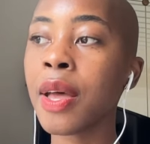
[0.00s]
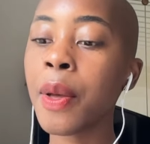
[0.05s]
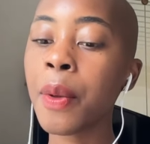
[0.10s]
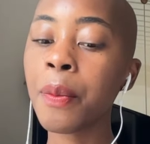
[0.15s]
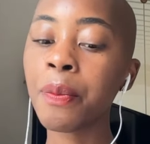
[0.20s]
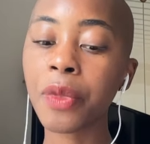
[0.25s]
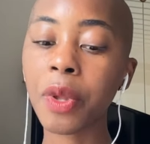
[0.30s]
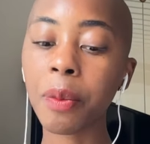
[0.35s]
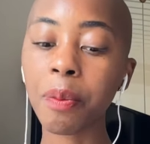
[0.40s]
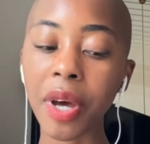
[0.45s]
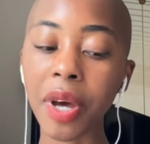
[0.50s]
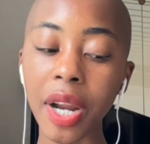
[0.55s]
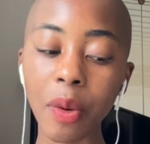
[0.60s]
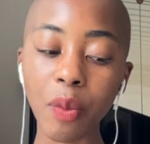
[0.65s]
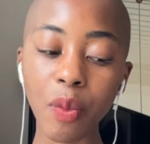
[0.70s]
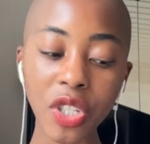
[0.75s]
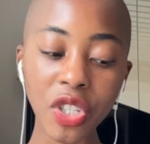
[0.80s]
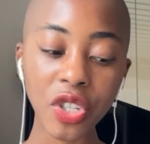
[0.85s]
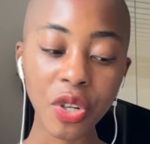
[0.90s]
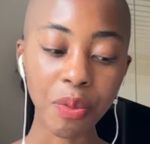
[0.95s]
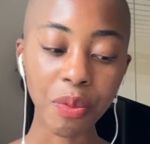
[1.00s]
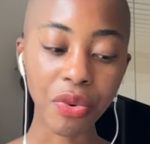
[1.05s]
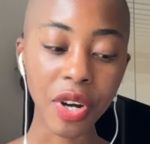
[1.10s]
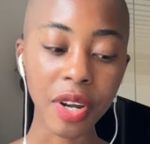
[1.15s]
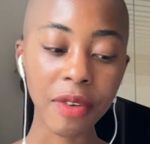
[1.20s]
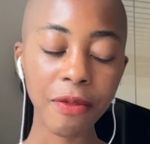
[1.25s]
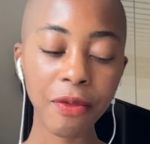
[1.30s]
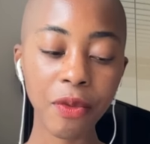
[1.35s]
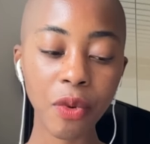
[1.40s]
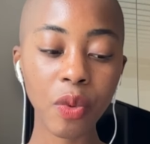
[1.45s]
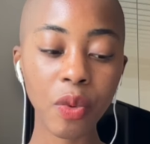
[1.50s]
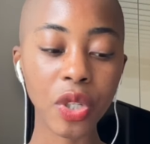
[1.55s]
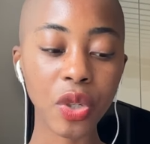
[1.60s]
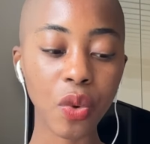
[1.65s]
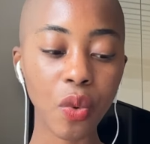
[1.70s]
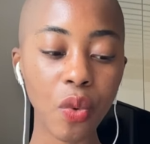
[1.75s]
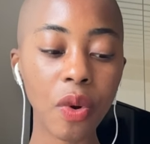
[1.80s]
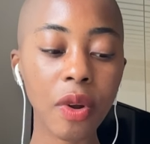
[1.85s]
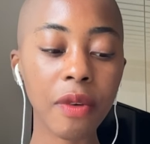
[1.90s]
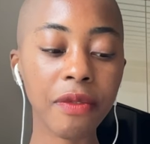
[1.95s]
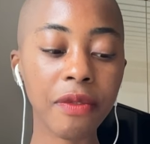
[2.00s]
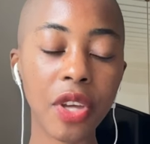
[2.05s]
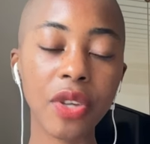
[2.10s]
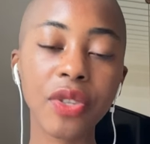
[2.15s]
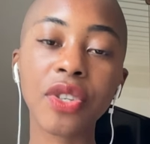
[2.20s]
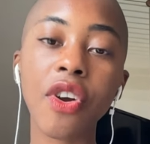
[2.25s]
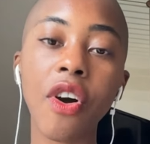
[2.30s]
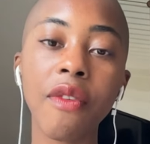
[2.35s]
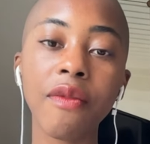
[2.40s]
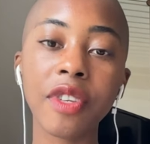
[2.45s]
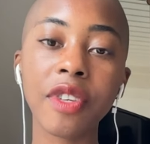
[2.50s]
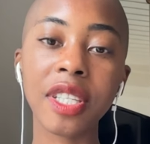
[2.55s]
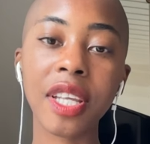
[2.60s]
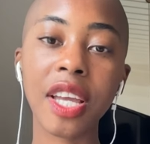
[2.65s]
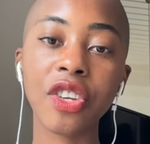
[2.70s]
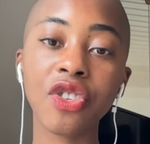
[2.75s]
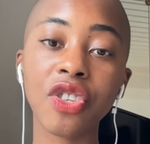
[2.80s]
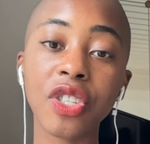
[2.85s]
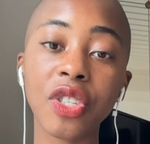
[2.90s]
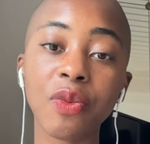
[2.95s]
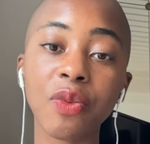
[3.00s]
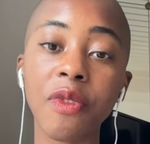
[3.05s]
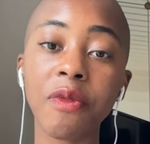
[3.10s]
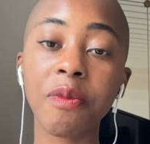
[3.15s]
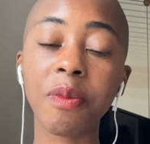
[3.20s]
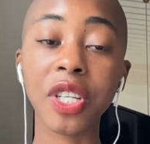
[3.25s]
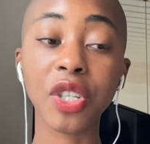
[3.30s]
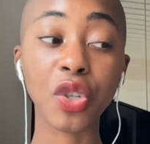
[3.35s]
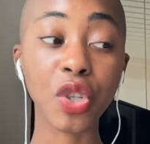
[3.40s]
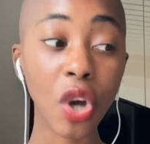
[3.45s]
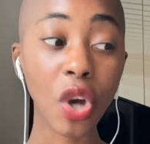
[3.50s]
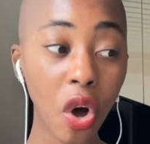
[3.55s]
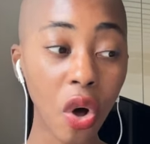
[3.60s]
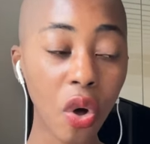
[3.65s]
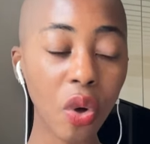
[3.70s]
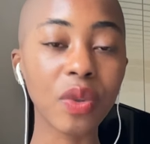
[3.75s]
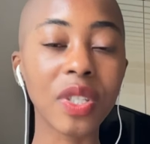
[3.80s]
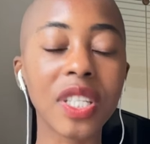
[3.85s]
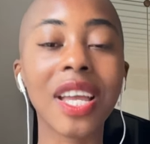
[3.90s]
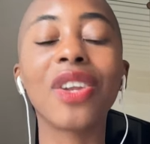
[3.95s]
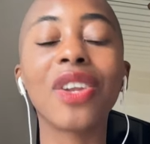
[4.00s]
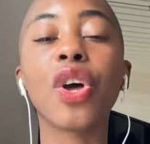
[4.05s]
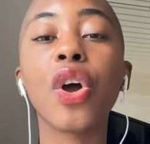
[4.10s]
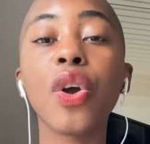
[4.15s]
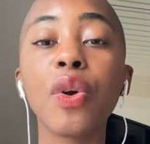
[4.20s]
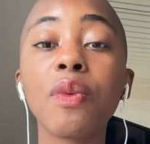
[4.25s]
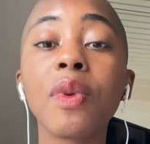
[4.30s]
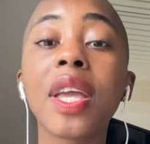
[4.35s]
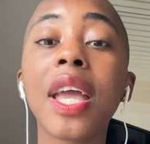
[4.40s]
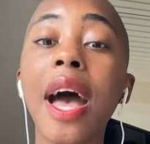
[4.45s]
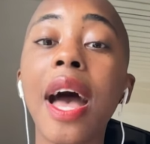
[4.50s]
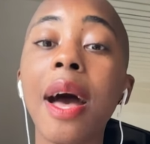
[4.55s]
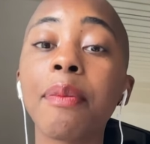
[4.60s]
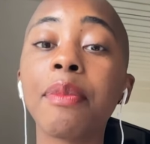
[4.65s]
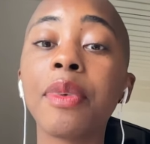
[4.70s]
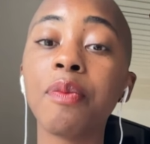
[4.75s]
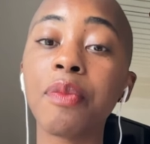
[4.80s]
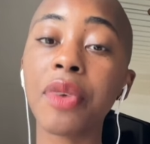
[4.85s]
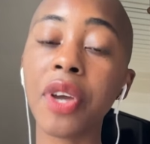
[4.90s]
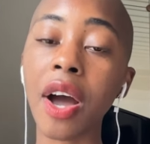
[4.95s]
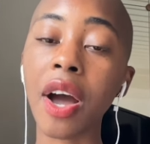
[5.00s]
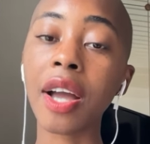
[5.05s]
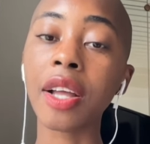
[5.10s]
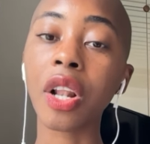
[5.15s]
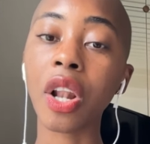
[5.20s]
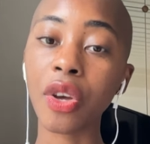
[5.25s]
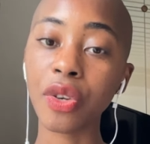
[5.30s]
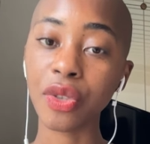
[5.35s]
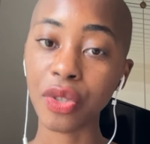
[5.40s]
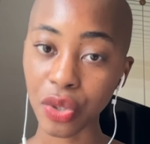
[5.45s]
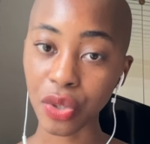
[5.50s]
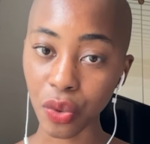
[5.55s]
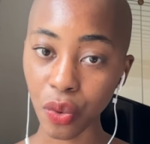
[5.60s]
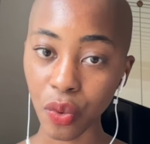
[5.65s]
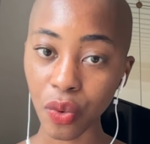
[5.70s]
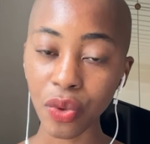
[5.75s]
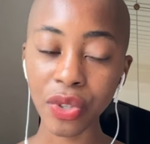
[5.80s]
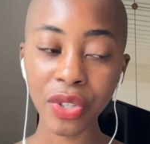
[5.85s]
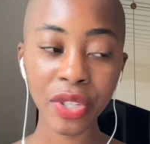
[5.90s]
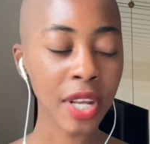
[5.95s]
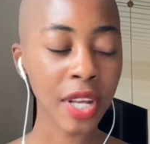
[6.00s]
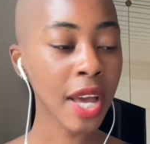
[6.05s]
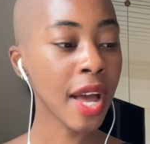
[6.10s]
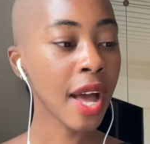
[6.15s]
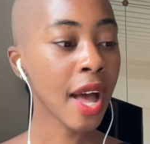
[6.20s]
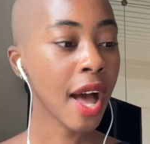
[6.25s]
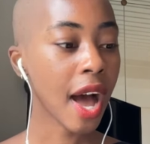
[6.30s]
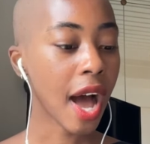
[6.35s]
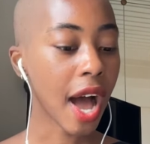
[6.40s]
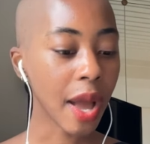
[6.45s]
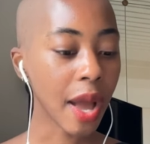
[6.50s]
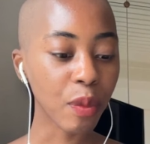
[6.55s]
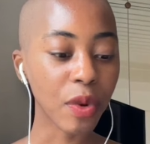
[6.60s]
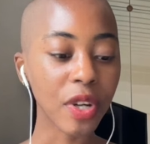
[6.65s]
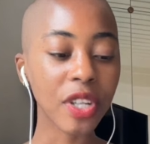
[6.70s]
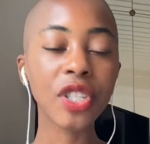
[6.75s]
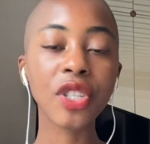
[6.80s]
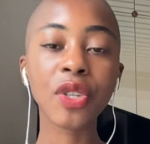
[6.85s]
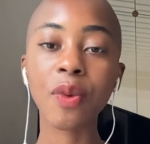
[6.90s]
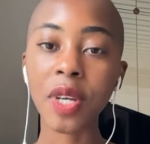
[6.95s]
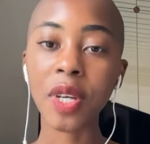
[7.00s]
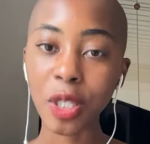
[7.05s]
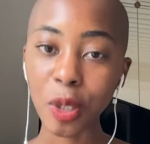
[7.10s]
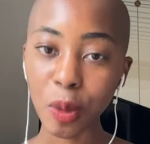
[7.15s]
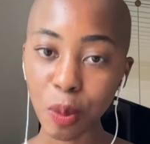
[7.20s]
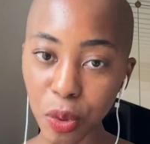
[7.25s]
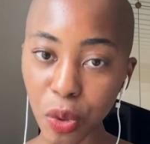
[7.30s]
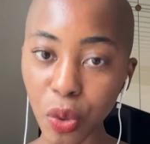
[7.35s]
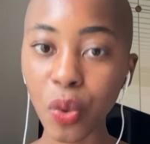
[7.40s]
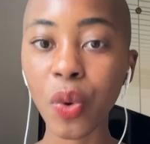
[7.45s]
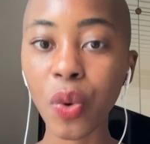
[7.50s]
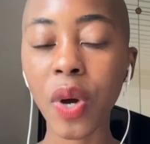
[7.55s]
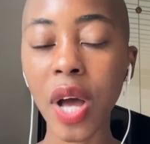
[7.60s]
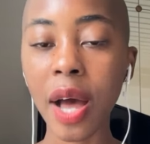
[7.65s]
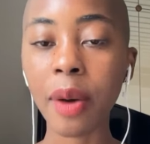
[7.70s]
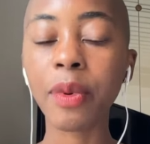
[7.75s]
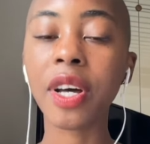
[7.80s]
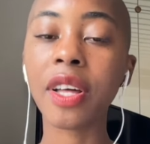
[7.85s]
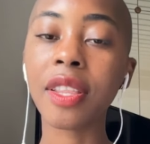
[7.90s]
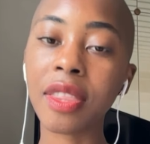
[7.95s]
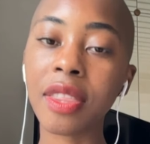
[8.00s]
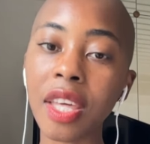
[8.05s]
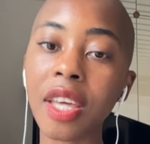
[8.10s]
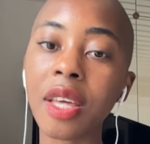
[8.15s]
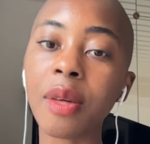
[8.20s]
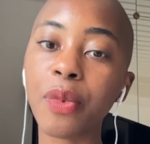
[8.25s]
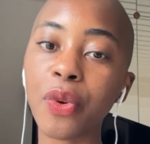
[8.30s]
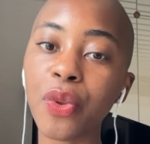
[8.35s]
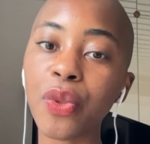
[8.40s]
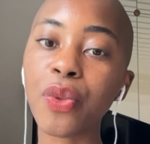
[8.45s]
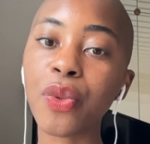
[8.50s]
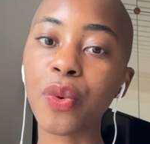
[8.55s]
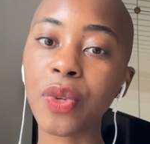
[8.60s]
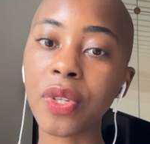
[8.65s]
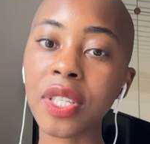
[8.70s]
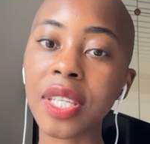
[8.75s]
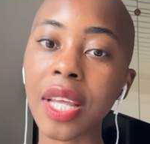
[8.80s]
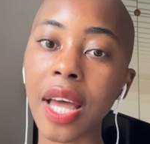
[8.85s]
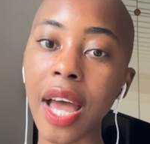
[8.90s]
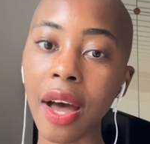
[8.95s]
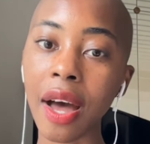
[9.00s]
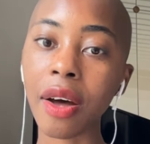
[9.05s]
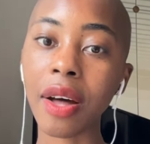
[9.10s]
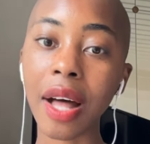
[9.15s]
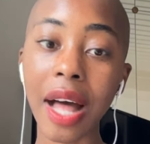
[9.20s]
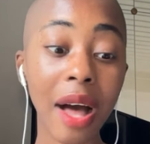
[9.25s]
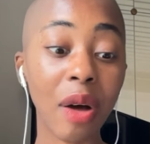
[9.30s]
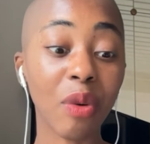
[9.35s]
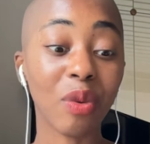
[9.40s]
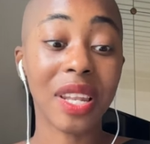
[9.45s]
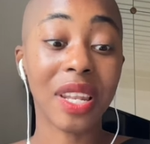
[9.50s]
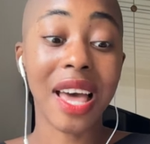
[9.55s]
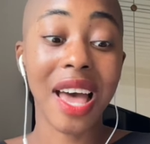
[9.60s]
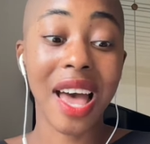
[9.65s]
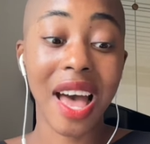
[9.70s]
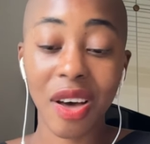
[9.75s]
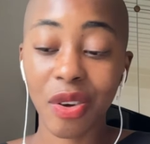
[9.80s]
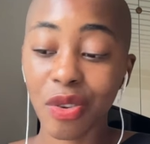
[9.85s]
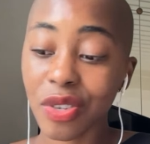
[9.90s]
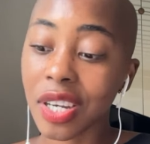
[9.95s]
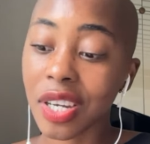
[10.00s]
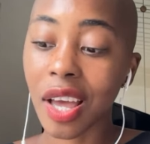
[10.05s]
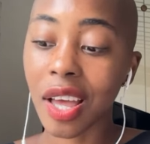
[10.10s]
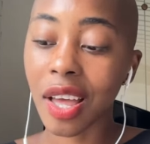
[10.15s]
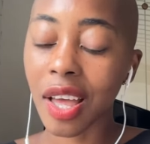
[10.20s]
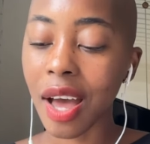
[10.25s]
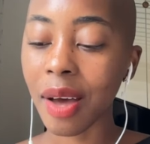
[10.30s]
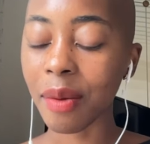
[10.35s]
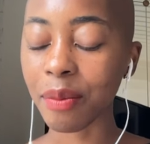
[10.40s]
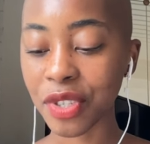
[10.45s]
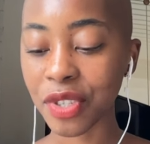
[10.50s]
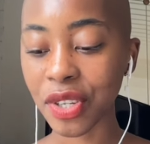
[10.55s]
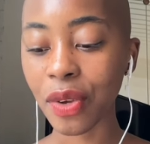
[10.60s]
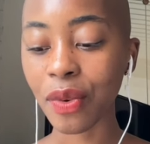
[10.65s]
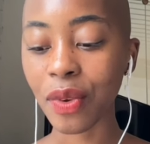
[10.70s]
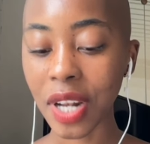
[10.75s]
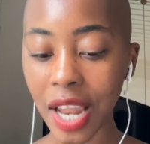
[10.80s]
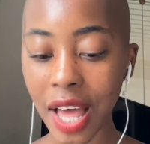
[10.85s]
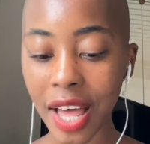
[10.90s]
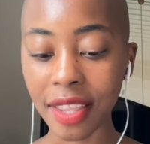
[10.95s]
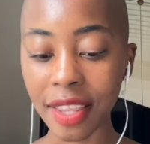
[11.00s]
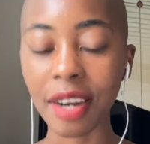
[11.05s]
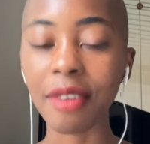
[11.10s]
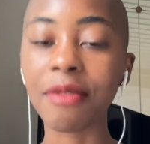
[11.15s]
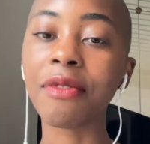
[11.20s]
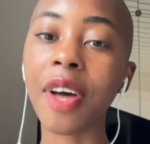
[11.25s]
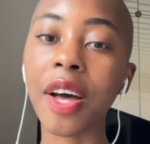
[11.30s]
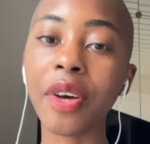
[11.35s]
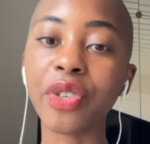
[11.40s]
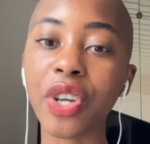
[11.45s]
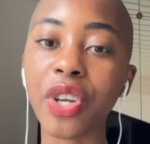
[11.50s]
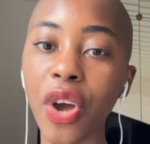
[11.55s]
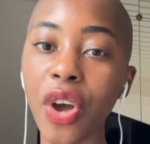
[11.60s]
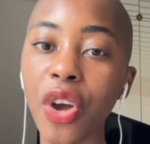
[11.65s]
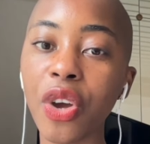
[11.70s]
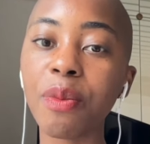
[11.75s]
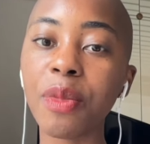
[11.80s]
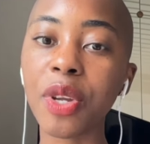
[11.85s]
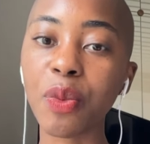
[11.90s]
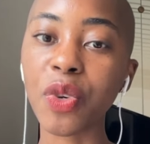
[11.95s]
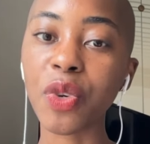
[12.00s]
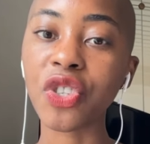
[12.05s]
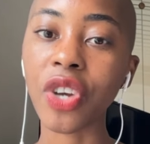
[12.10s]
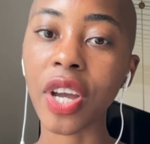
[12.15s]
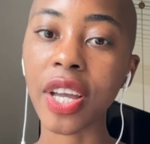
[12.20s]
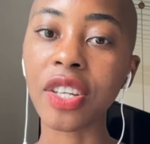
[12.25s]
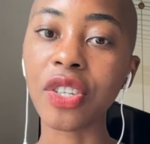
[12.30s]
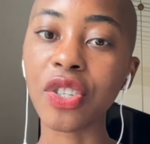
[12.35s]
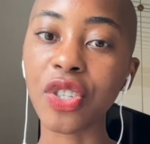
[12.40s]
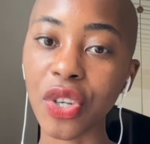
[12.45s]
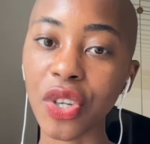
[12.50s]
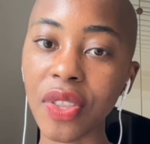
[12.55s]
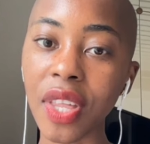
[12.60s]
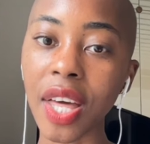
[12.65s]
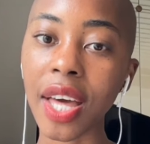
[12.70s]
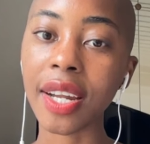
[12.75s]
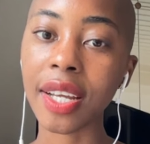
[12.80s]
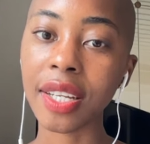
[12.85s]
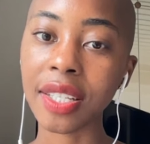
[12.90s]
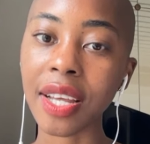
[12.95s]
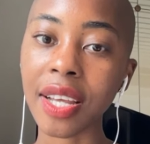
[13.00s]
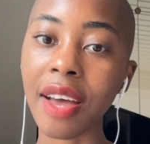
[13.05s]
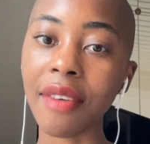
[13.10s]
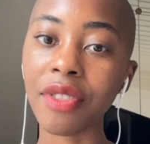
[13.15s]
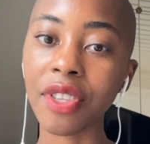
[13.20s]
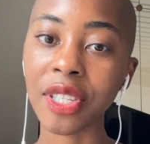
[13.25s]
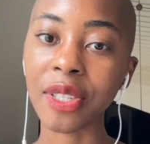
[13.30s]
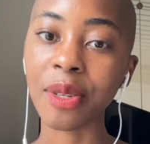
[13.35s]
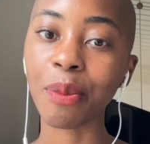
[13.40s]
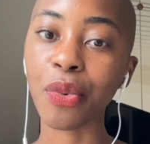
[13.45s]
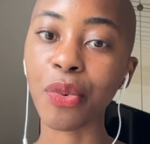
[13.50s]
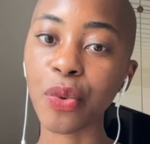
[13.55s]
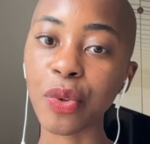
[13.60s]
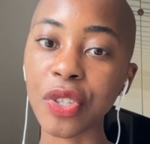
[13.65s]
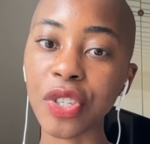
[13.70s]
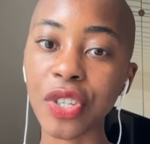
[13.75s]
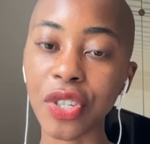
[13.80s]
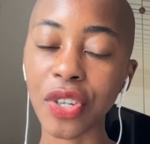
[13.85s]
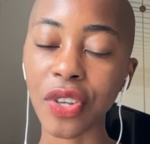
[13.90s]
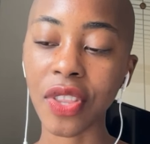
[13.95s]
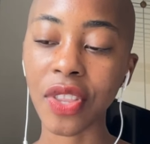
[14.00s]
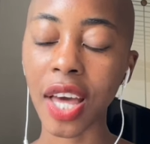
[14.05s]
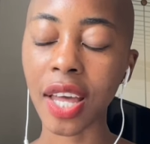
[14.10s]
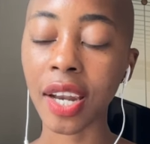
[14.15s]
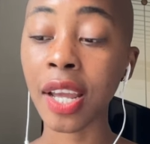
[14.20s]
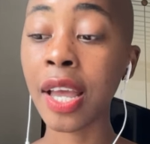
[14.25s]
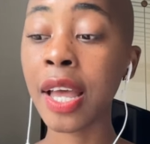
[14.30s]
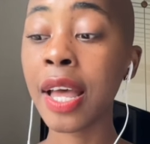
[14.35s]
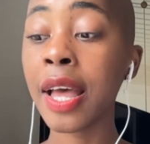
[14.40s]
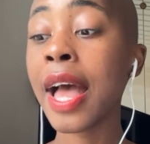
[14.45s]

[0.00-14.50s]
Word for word: but I want to bring forward all of those conversations we've been told can only happen behind closed doors. I want us to explore our unthinkable thoughts out, out loud. And I, I'm so glad that I found a home in which I can do that and to have the support to do that.